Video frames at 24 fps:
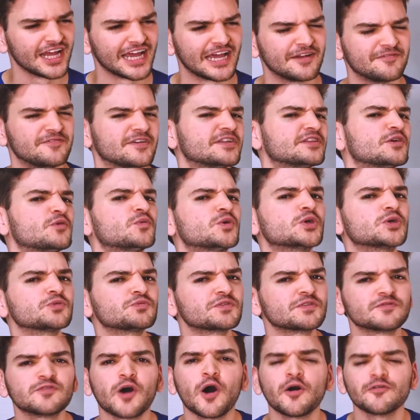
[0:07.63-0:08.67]
and think the
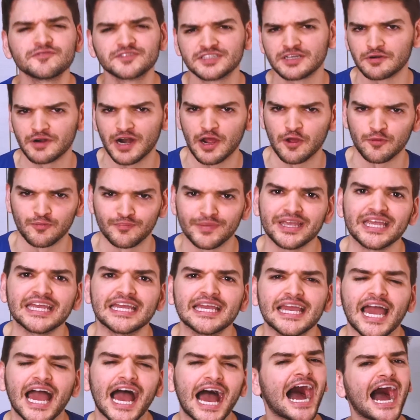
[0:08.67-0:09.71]
world revolves around
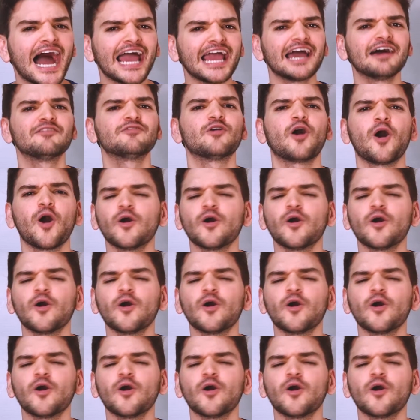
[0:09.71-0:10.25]
me, I have